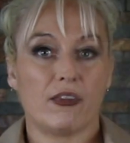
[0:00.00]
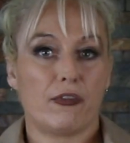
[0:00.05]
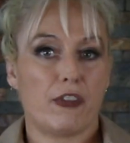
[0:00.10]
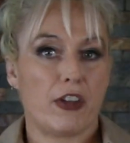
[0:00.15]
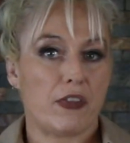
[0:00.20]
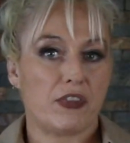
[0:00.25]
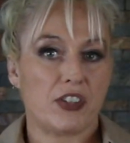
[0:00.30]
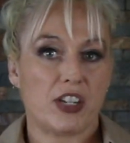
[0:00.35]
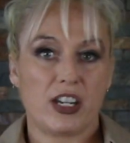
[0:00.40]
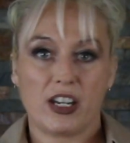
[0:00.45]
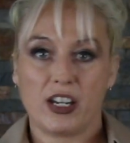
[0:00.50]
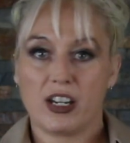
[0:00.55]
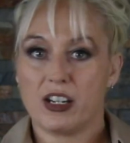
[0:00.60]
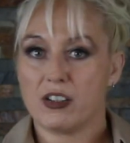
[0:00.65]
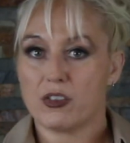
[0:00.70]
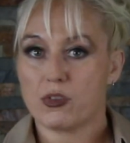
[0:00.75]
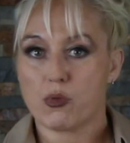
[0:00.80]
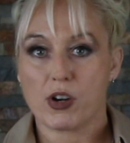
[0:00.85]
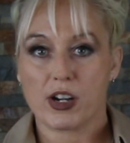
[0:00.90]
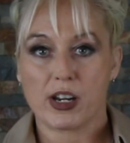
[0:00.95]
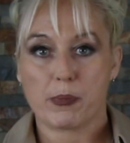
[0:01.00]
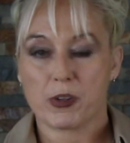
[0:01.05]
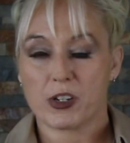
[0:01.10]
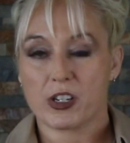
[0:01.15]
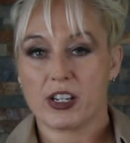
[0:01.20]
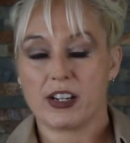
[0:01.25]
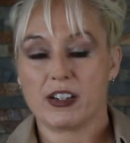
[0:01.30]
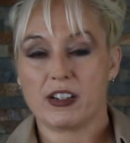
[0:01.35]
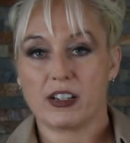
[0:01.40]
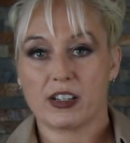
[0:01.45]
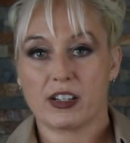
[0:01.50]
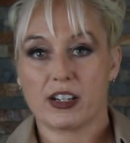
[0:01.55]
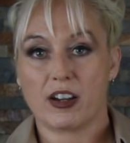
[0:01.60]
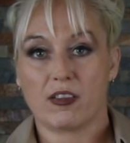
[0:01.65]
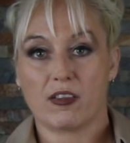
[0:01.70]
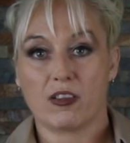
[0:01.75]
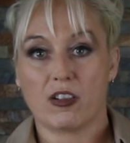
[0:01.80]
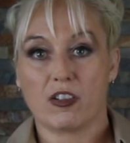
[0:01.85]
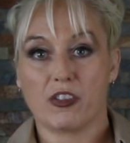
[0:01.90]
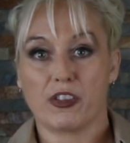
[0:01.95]
15, 20% discount
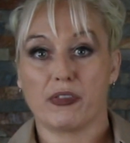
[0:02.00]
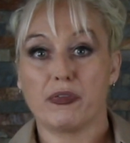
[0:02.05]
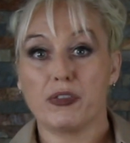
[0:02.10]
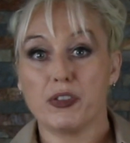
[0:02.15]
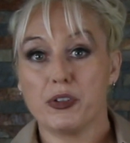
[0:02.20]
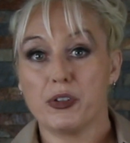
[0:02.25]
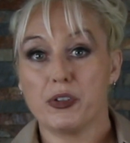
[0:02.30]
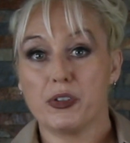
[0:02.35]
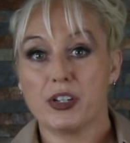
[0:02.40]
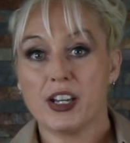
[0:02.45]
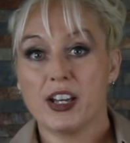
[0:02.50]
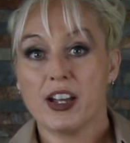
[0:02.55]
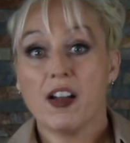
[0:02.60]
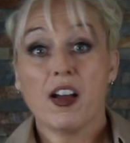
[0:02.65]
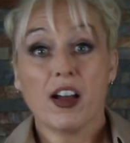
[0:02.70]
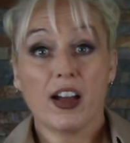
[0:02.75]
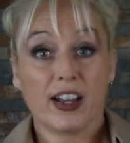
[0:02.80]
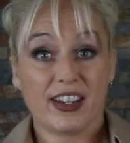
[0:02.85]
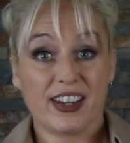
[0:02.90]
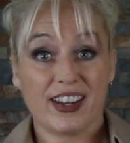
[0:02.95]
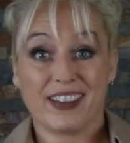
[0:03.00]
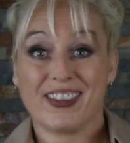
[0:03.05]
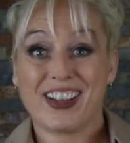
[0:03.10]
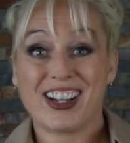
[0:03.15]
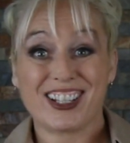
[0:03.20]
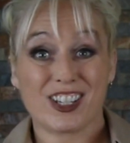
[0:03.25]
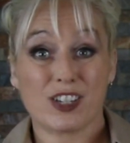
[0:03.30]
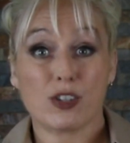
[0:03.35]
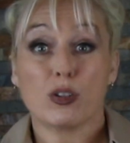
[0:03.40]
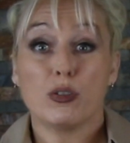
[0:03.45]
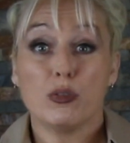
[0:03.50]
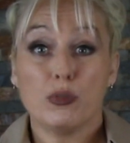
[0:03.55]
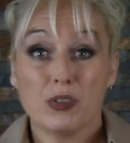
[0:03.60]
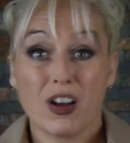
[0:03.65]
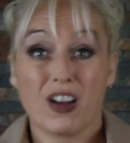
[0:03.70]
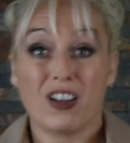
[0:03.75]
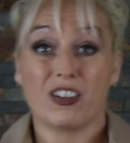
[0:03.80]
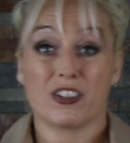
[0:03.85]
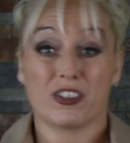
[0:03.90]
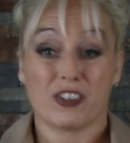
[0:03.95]
on all the food, again, that's
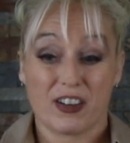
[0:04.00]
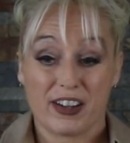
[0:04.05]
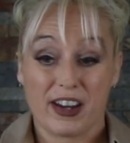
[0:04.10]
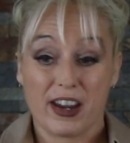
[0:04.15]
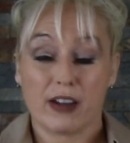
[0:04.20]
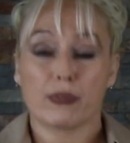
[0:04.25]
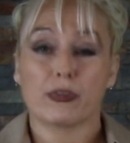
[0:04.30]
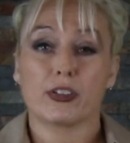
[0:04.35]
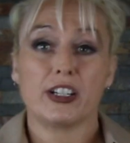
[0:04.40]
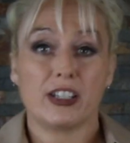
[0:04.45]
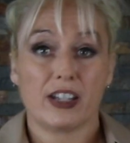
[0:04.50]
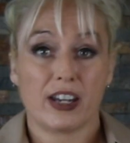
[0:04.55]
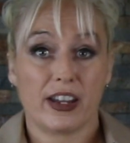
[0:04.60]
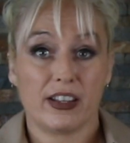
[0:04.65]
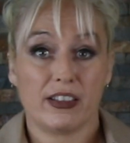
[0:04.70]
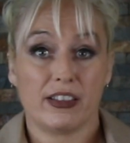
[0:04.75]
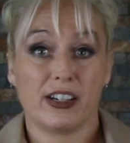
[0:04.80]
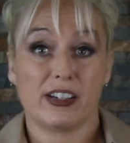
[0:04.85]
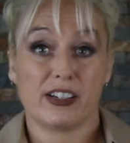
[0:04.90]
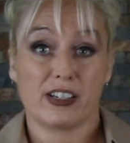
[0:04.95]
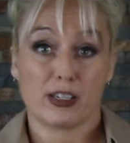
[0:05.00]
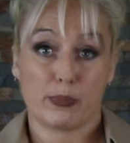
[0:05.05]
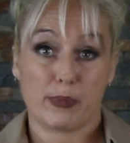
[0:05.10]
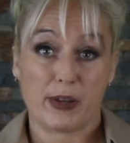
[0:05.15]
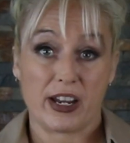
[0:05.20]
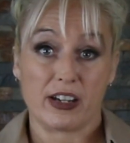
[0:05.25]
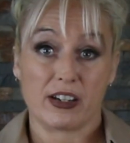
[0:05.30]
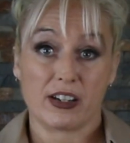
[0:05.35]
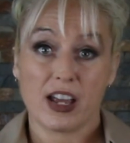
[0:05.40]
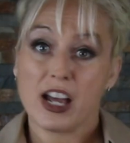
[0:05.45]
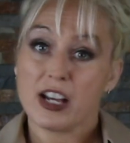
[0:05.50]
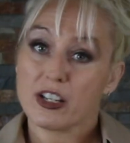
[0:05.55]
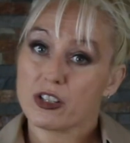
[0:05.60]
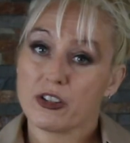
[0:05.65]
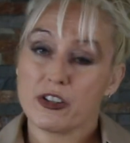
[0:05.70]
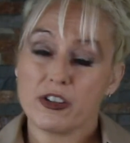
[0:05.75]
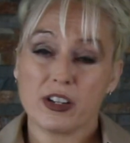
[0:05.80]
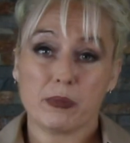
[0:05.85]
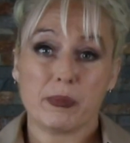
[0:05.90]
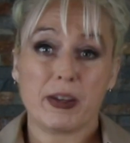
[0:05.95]
$2 on every 10 that is spent. So
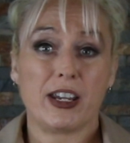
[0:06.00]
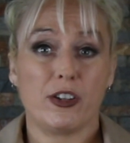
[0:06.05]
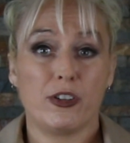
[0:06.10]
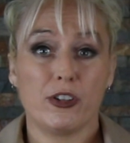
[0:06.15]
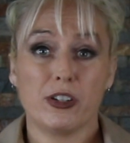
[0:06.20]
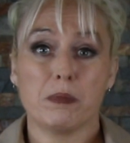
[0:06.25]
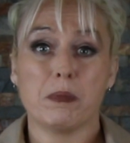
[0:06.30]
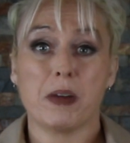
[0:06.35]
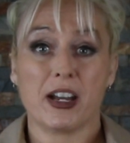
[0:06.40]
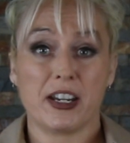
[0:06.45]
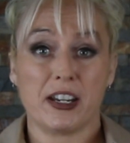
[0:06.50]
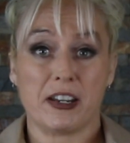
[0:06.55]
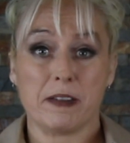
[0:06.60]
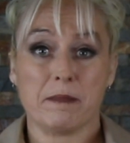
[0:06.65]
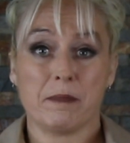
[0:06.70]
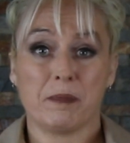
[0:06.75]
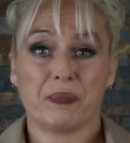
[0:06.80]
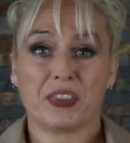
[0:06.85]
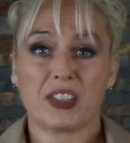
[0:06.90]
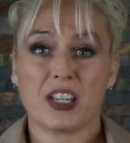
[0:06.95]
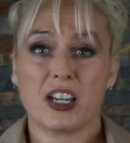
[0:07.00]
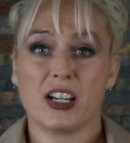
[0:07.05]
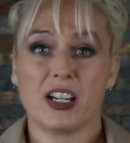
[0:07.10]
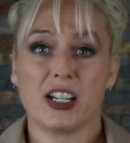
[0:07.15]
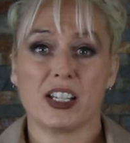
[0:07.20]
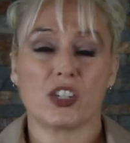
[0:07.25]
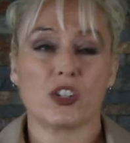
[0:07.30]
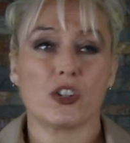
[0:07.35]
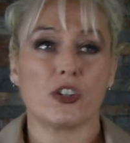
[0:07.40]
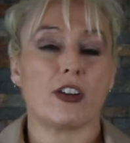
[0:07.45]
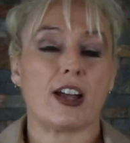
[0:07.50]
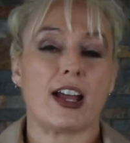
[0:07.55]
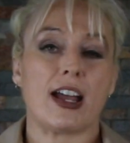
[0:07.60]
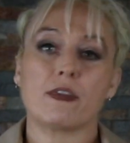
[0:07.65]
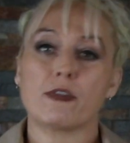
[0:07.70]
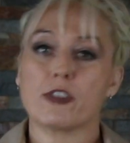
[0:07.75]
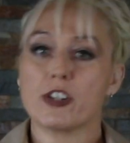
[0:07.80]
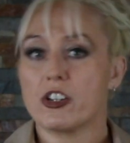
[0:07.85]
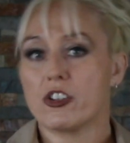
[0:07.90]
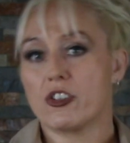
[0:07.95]
you can make good money. So your
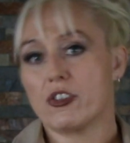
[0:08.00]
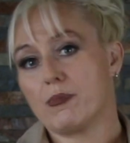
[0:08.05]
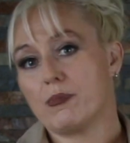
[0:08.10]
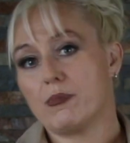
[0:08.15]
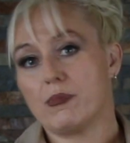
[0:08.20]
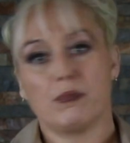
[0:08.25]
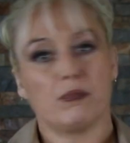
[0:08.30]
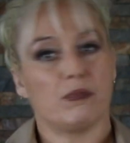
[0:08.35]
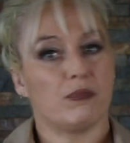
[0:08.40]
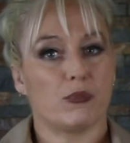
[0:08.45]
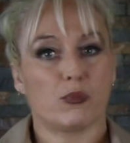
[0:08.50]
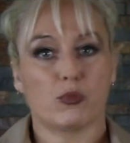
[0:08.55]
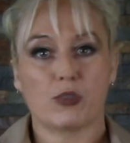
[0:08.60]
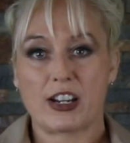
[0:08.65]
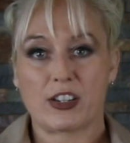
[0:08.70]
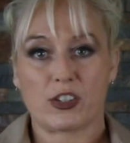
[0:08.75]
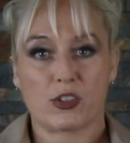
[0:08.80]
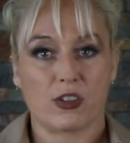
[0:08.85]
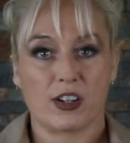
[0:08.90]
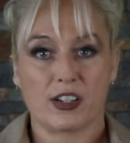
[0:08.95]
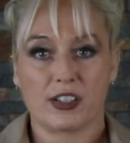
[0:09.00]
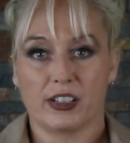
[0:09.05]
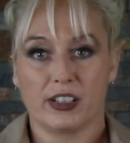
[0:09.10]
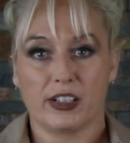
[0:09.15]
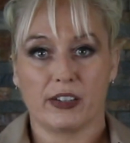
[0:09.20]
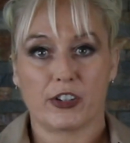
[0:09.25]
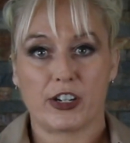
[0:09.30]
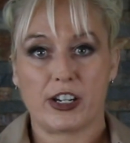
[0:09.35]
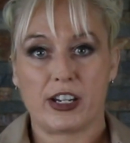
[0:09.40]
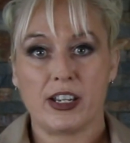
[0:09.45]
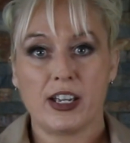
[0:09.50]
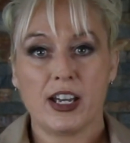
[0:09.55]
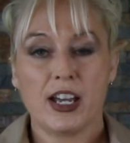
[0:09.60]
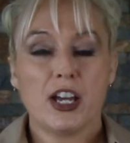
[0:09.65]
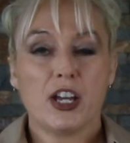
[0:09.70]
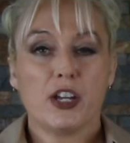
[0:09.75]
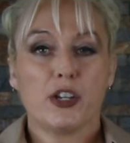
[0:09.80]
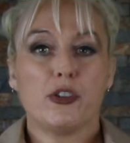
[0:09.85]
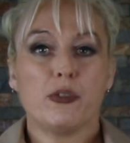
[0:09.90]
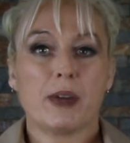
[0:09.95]
average restaurant delivery,
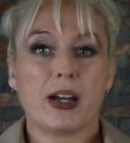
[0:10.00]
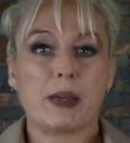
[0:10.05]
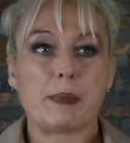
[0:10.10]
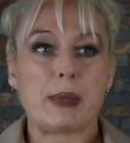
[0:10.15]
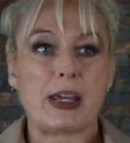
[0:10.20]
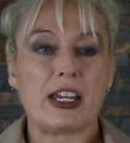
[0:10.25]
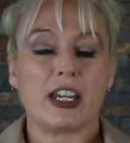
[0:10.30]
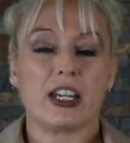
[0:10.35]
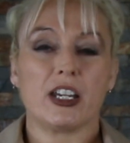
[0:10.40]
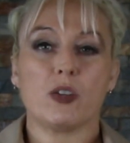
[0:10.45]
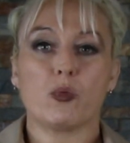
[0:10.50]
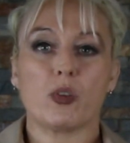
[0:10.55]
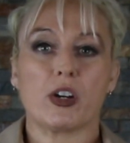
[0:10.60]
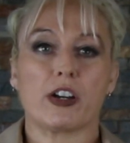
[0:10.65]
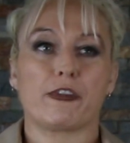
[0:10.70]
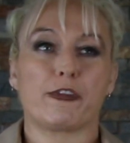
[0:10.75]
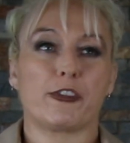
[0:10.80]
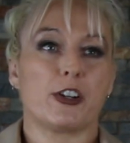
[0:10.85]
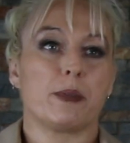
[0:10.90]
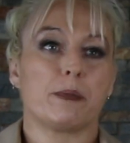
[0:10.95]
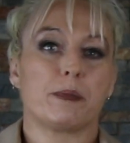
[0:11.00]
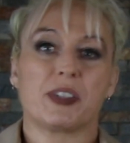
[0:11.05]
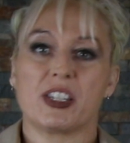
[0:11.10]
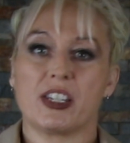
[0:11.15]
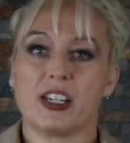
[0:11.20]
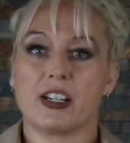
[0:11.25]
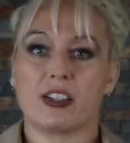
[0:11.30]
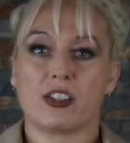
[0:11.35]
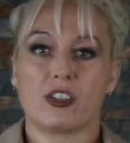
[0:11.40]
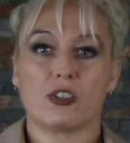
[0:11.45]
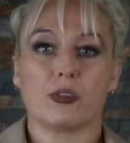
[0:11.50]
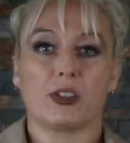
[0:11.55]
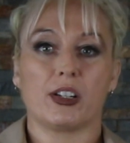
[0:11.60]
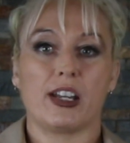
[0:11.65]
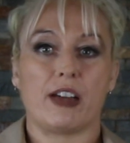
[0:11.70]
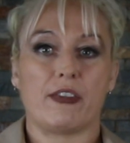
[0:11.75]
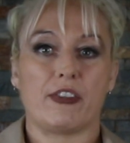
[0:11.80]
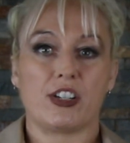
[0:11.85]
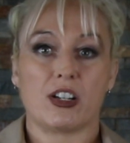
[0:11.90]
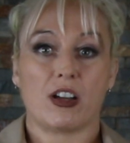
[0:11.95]
you might make anywhere from $6 to
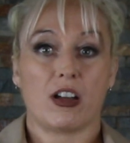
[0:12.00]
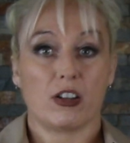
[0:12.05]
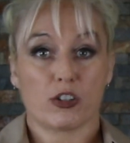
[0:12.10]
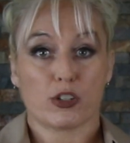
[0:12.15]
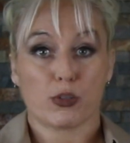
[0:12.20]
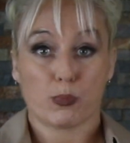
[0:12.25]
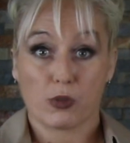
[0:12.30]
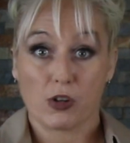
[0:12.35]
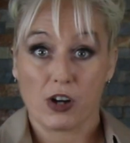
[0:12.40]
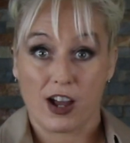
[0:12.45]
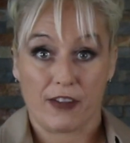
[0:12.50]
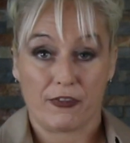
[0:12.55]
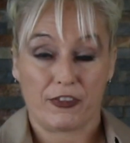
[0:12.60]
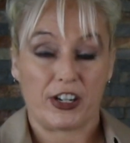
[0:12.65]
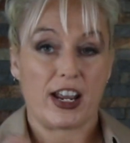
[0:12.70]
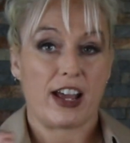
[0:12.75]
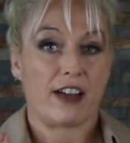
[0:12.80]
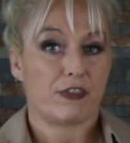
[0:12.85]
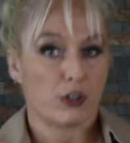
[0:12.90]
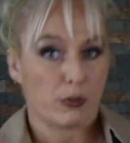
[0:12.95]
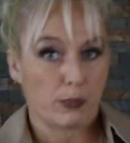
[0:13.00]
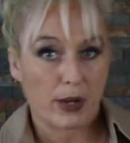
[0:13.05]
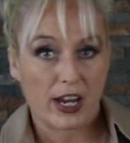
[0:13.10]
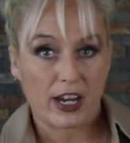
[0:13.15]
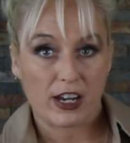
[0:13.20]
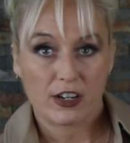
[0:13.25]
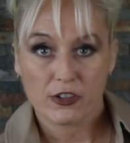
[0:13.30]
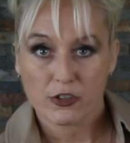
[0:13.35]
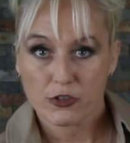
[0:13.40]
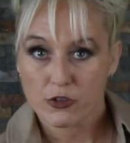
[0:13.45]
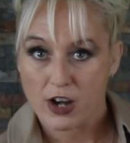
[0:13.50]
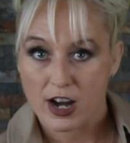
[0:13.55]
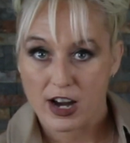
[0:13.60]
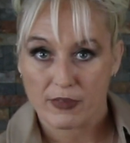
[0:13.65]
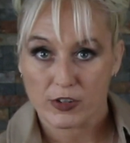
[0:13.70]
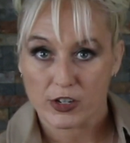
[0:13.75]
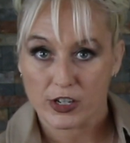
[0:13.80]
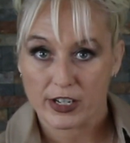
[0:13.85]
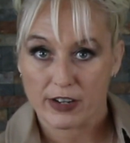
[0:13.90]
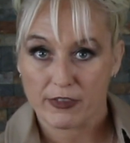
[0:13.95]
$11 profit after paying your
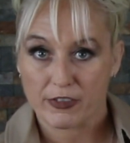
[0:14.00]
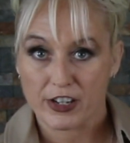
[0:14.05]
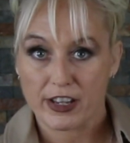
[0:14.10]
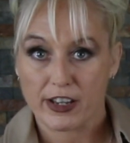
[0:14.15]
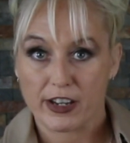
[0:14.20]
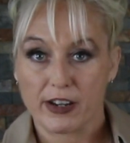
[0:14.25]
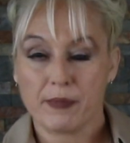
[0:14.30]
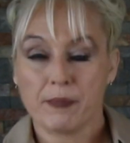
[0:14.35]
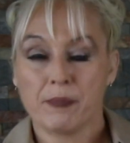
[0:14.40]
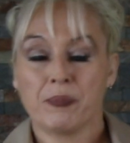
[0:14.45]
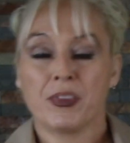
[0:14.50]
driver and everything.